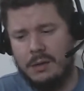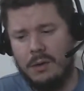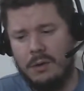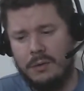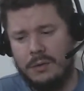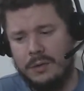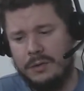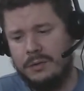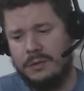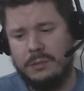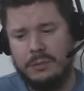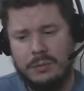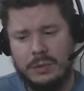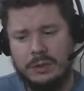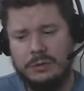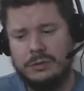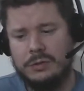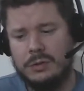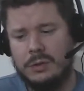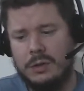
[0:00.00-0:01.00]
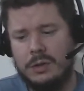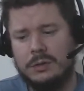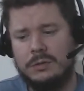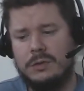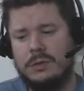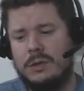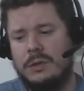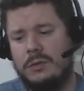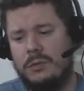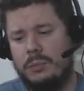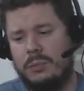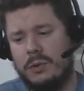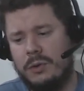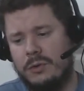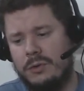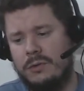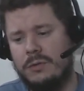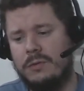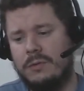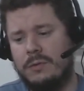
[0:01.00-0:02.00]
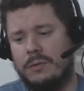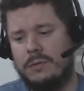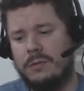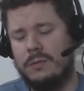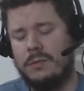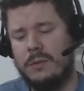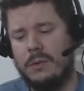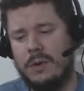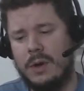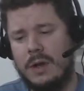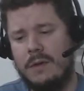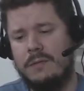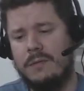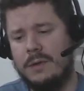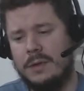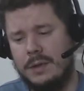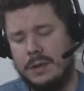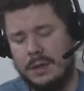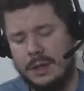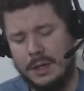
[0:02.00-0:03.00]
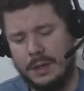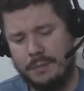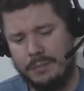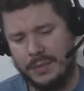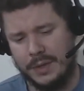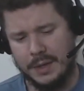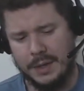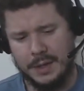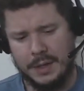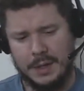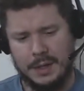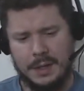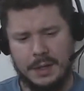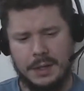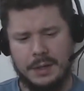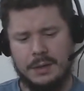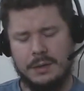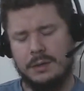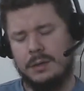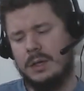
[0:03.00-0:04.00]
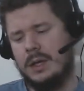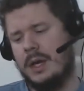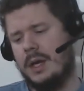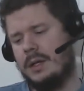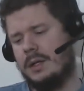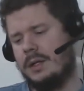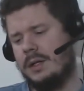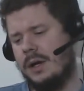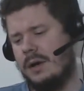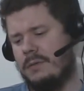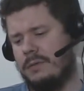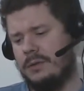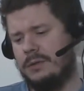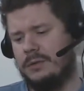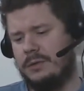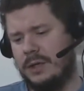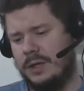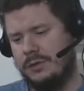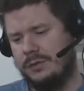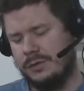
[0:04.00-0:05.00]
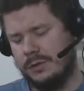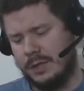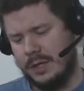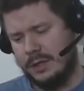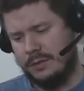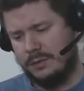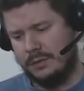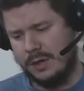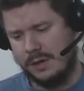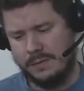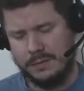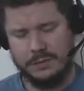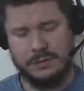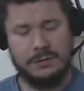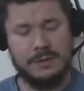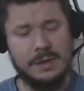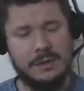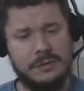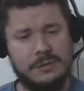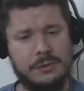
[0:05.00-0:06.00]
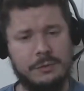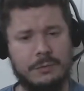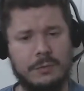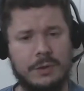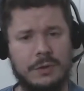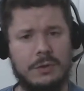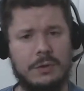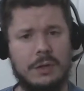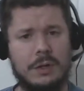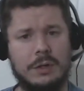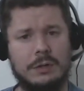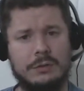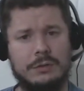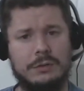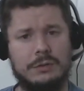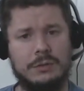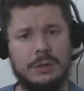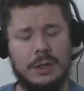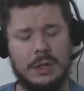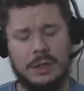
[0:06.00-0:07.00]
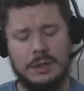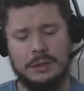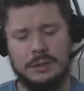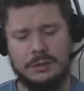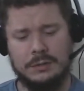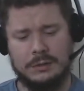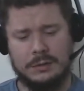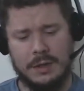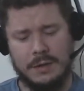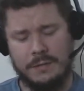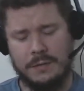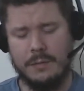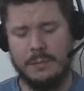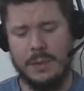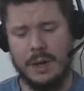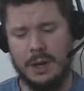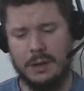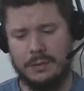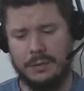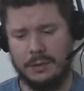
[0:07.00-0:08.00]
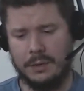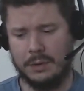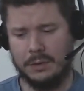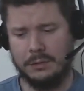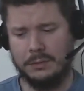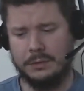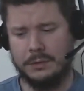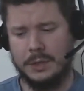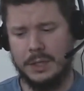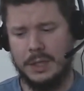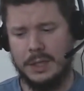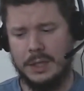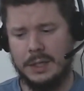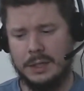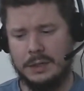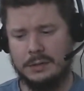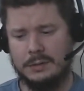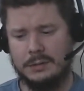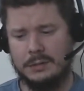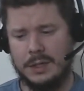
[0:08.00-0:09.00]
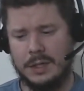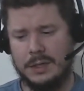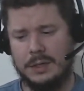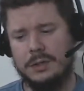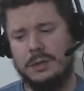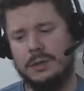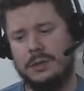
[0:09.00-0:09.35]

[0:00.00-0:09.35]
all this, and we should look to this person for everything. I had a last conversation with Yosef about this, and said,